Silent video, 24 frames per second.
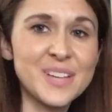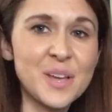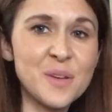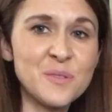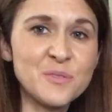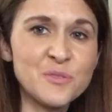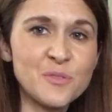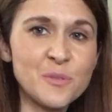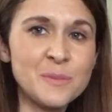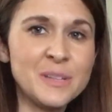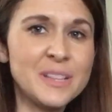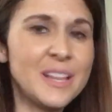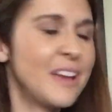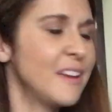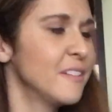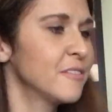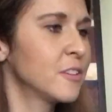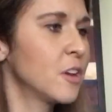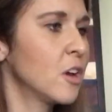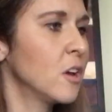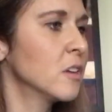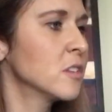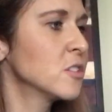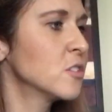comes from a
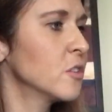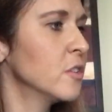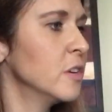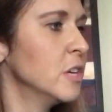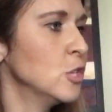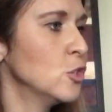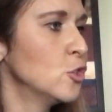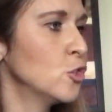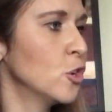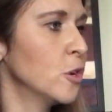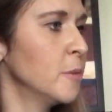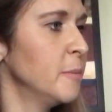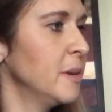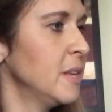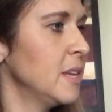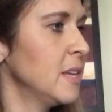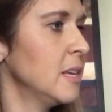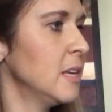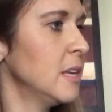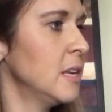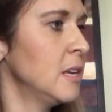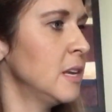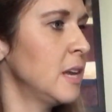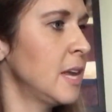live concert in
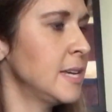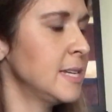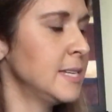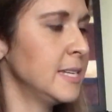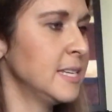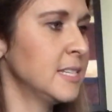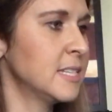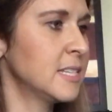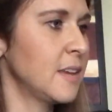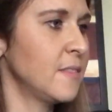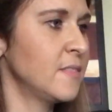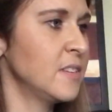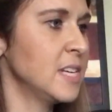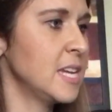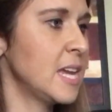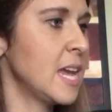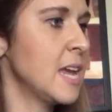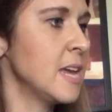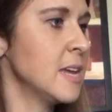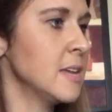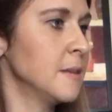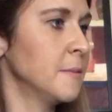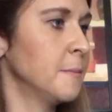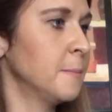Germany in
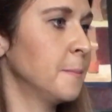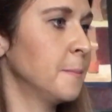1978.